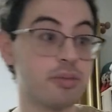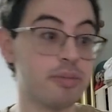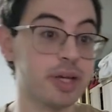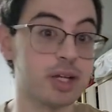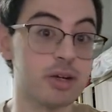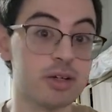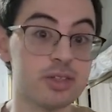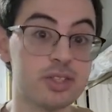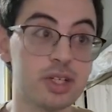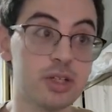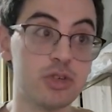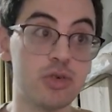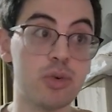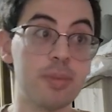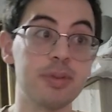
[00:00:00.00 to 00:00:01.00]
and bigger until
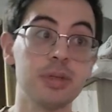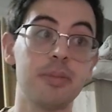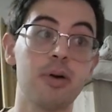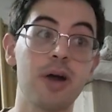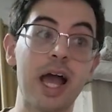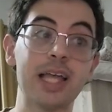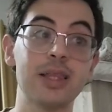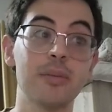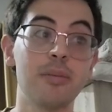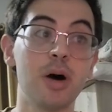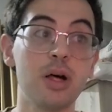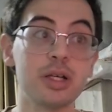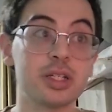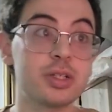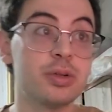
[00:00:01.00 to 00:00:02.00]
you're ripped apart at the
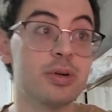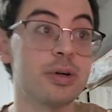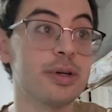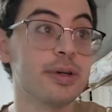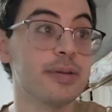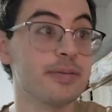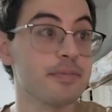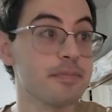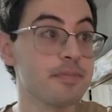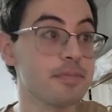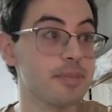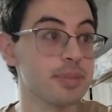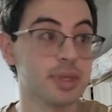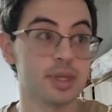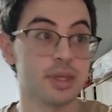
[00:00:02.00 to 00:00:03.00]
molecule.
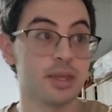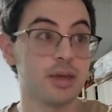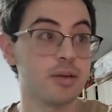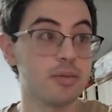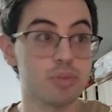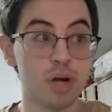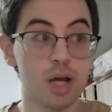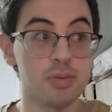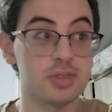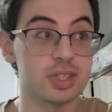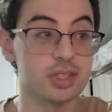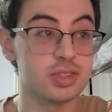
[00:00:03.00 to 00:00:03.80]
Props to